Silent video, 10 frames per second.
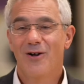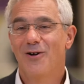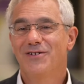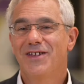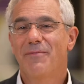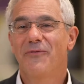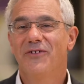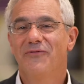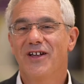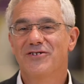all type
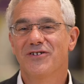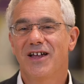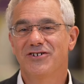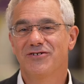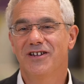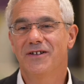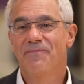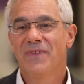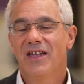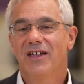of infection
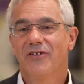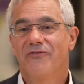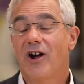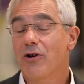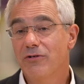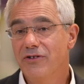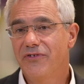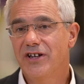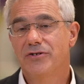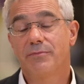actually, uh, viral
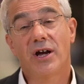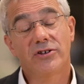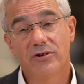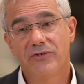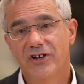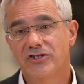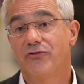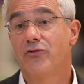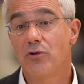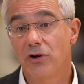infection, bacterial
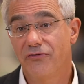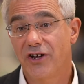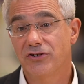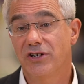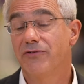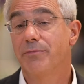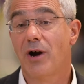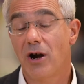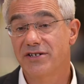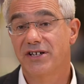infection, fungal infection, even
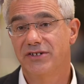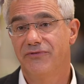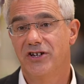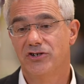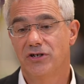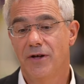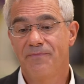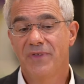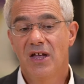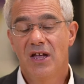parasites infection.
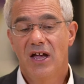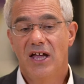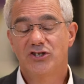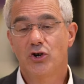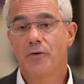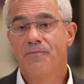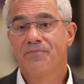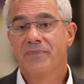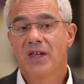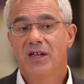And so
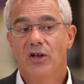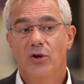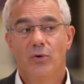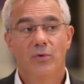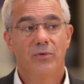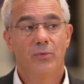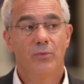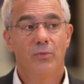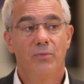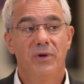uh,
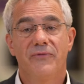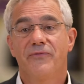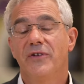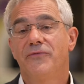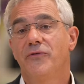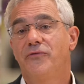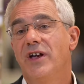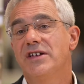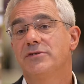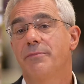if, if you
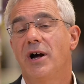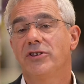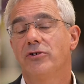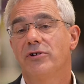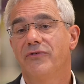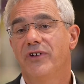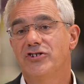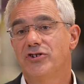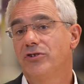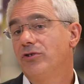face a bacterial
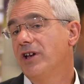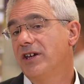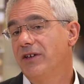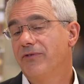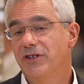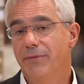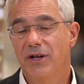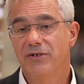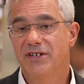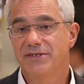infection, you can give
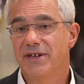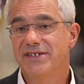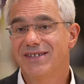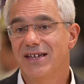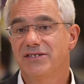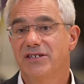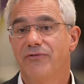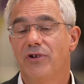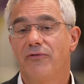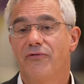antibiotics, makes sense.
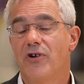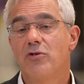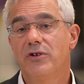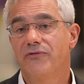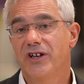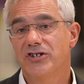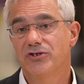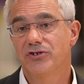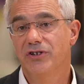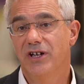If you have a fungal
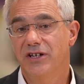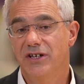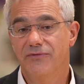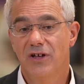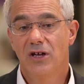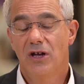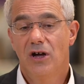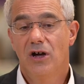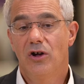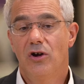infection, you can give
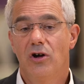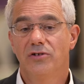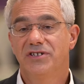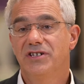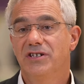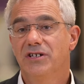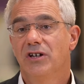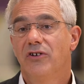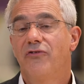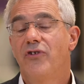uh,
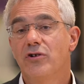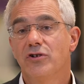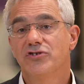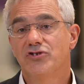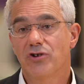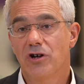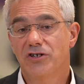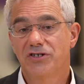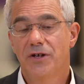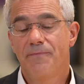anti-fungus
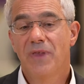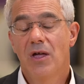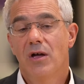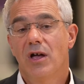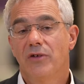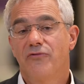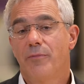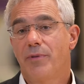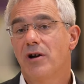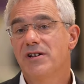drugs. And
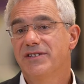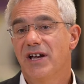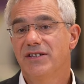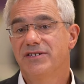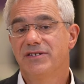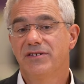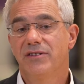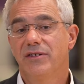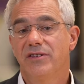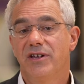for parasites,
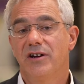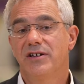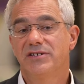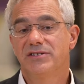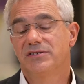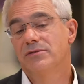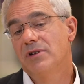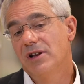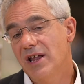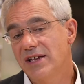there is
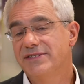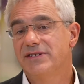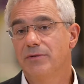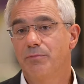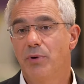less